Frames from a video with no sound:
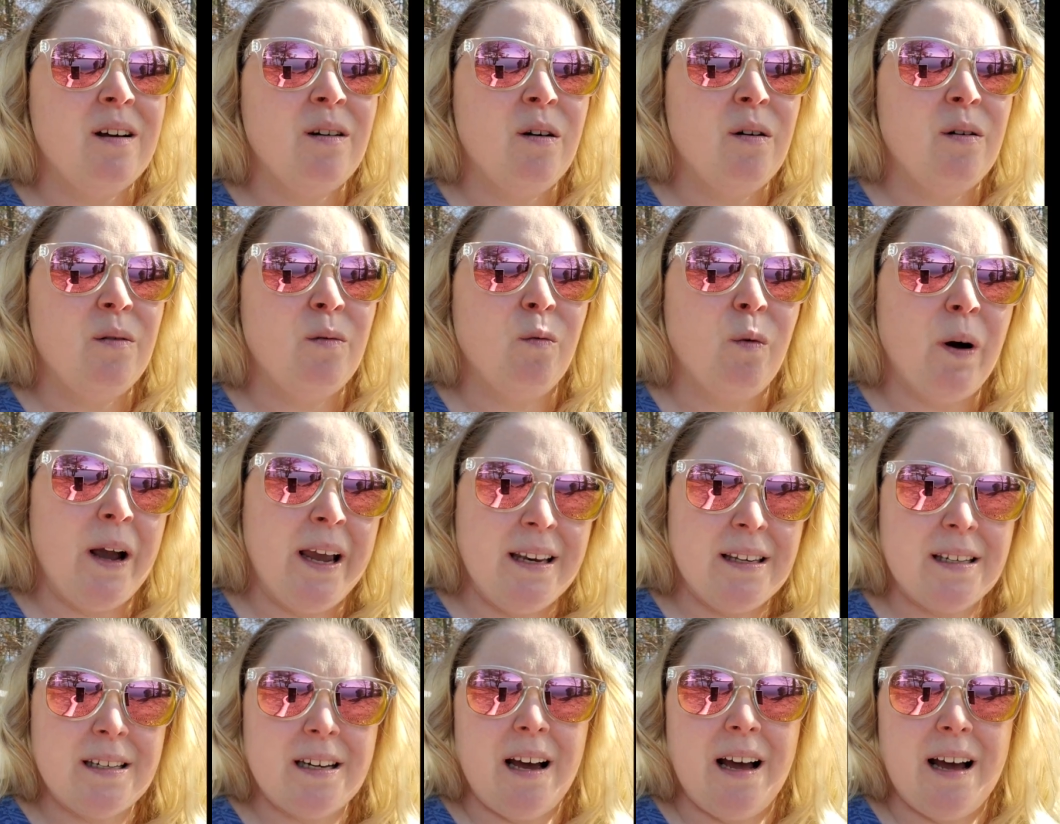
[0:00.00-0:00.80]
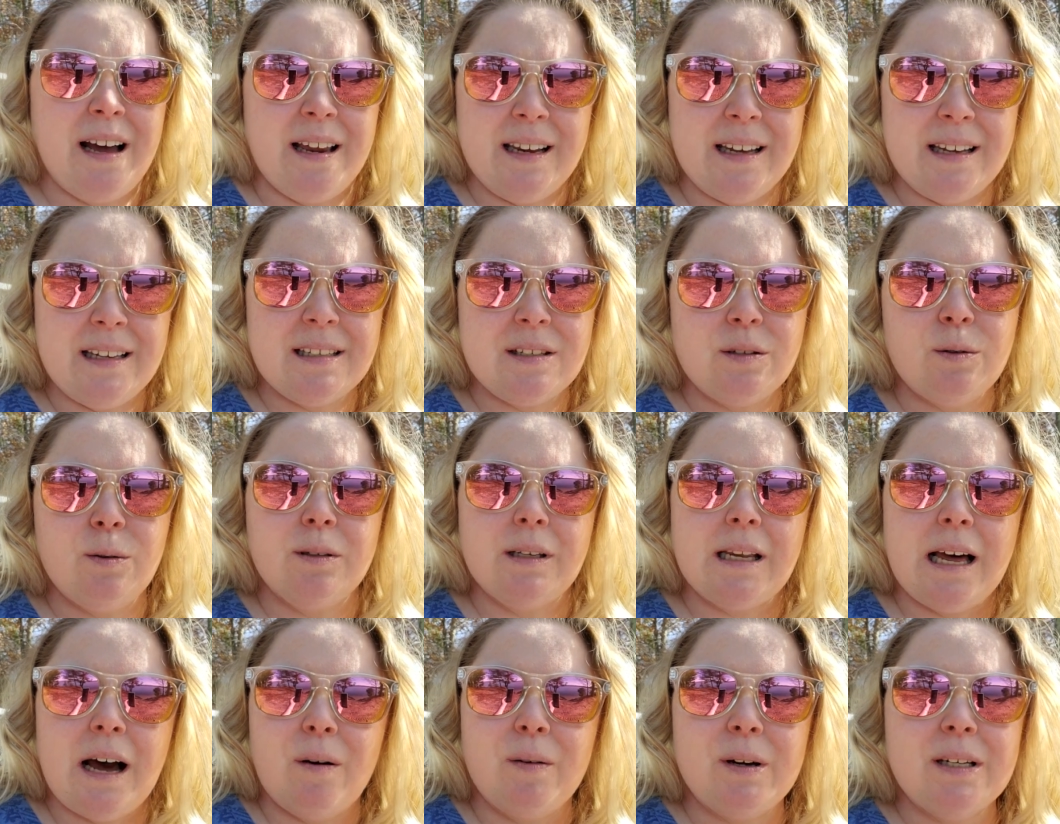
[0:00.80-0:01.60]
weight on it to
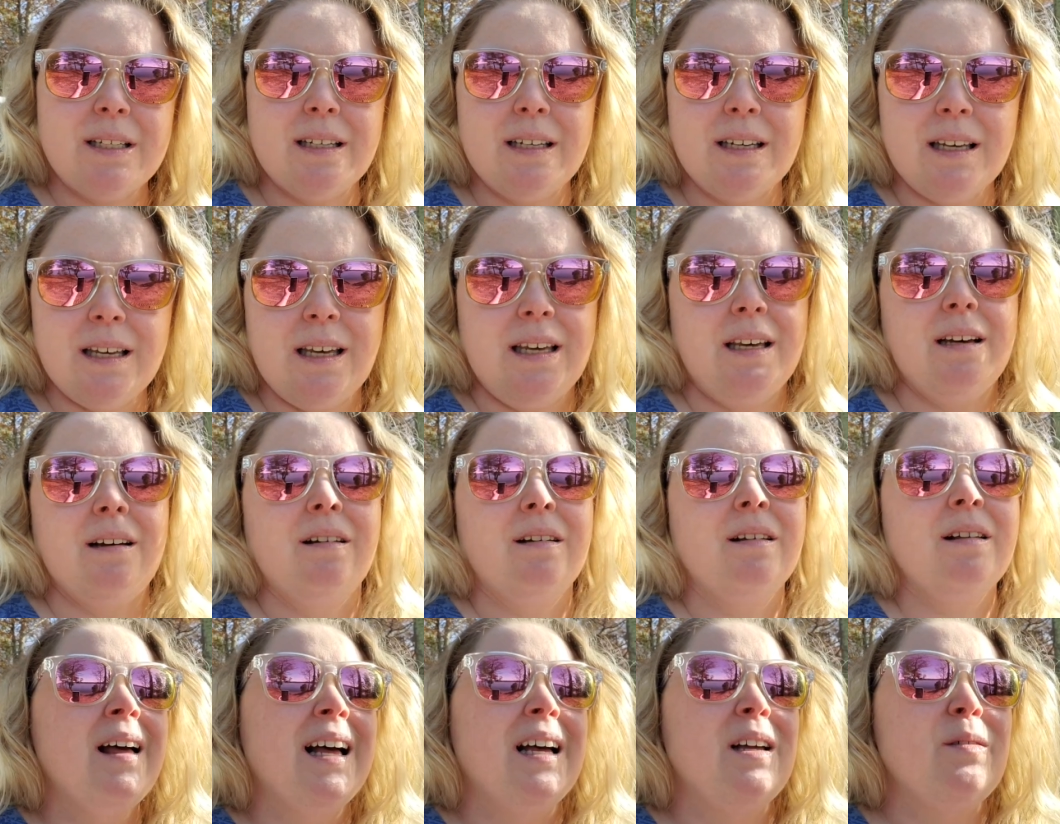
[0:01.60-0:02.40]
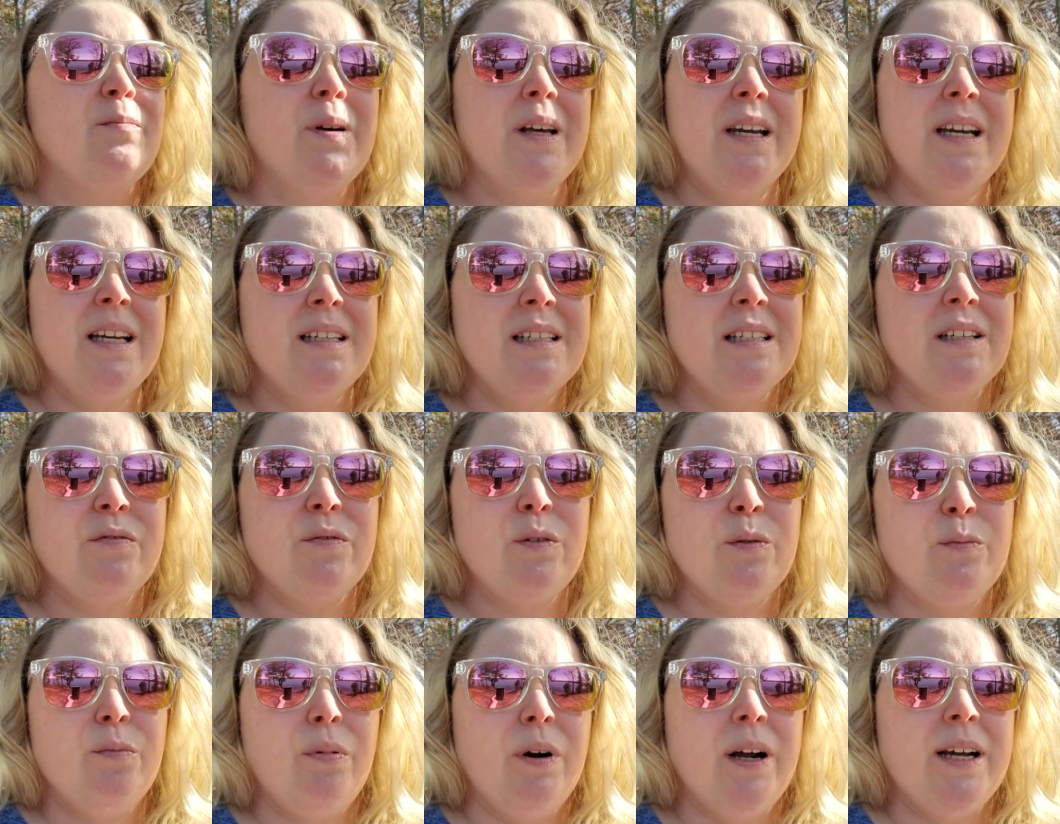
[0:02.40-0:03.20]
allow it to heal. I've been in
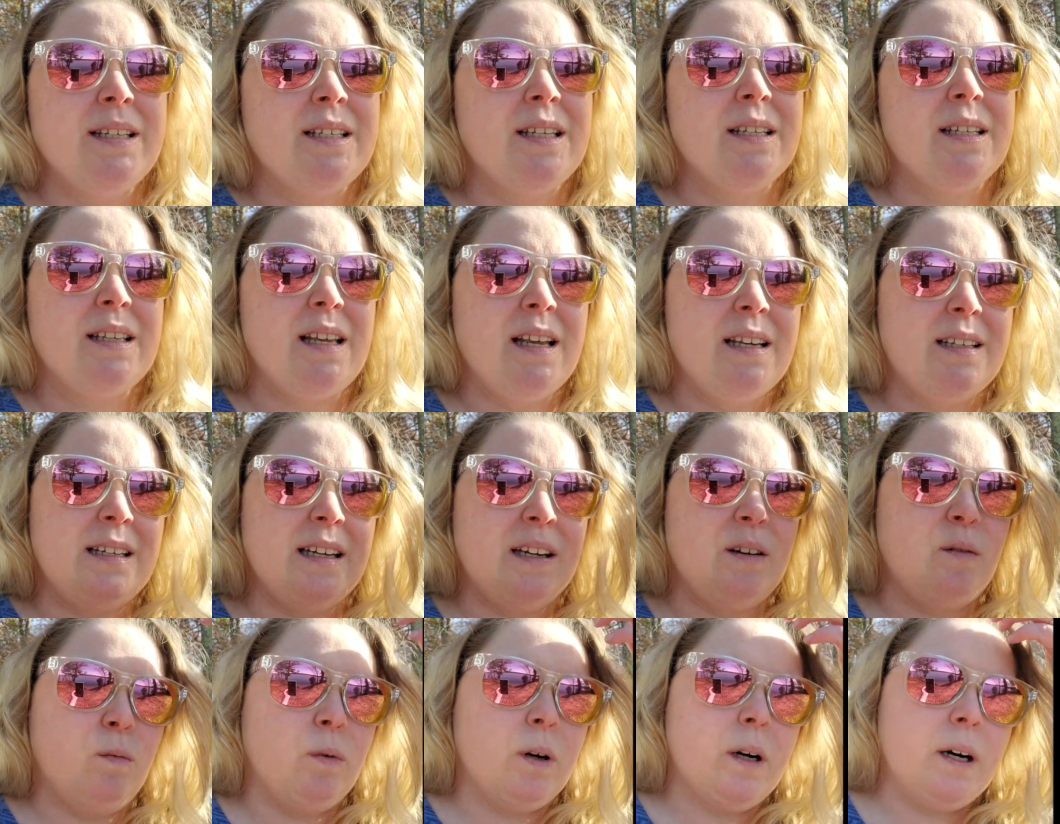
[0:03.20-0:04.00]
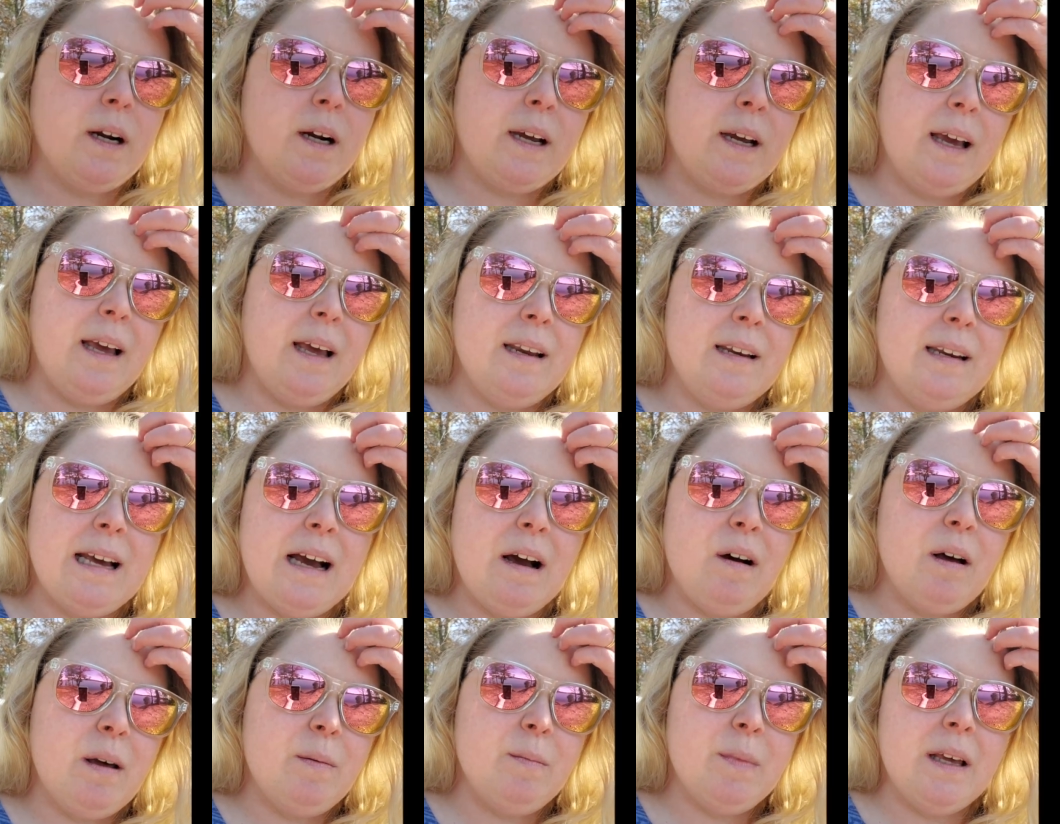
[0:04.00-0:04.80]
different braces that didn't work and
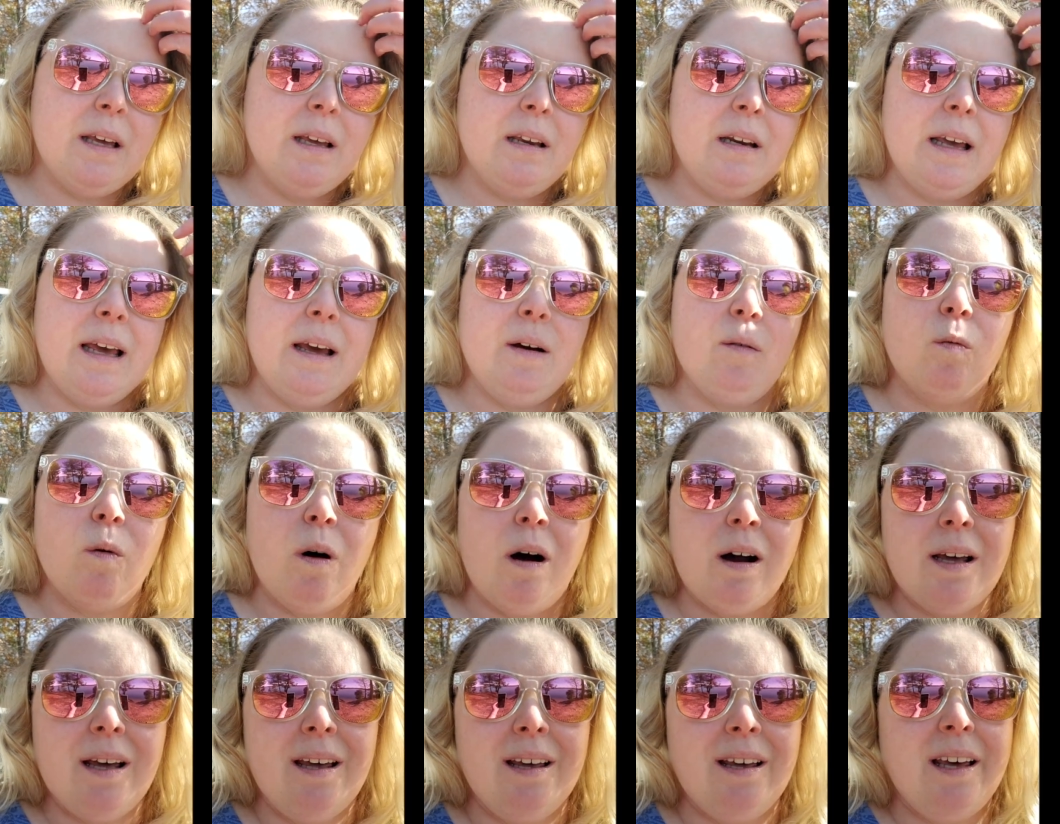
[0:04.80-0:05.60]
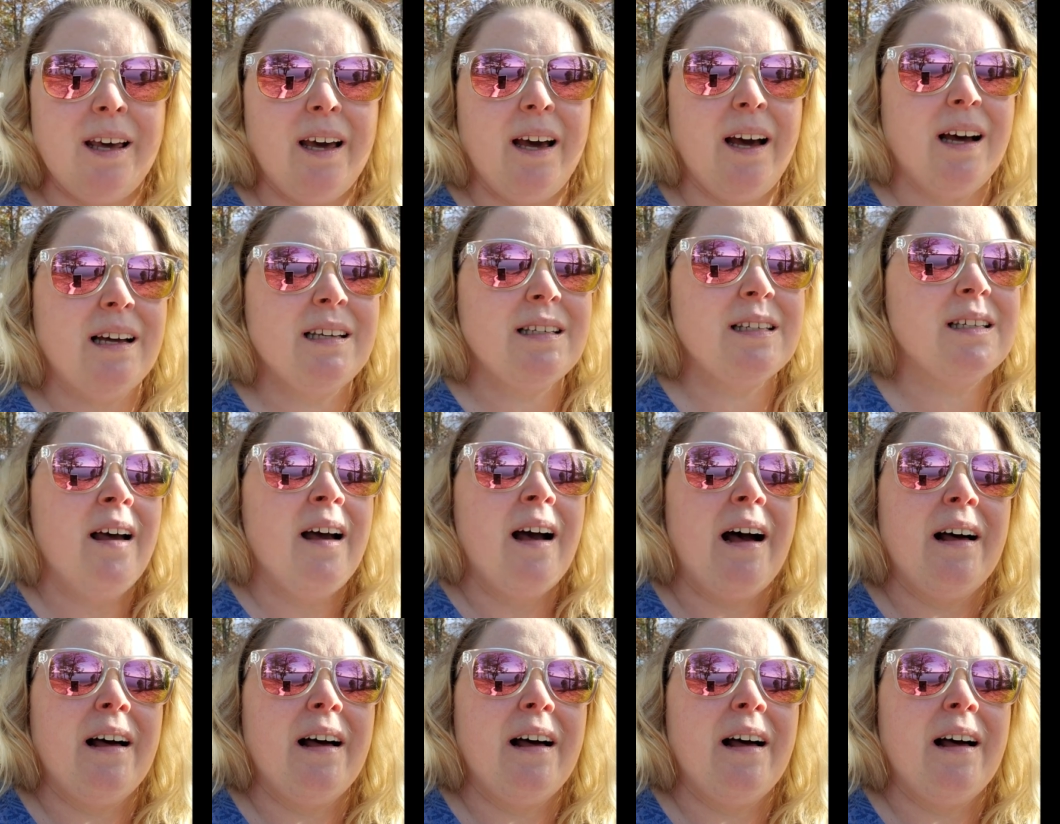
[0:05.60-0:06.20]
now I'm in a walking cast.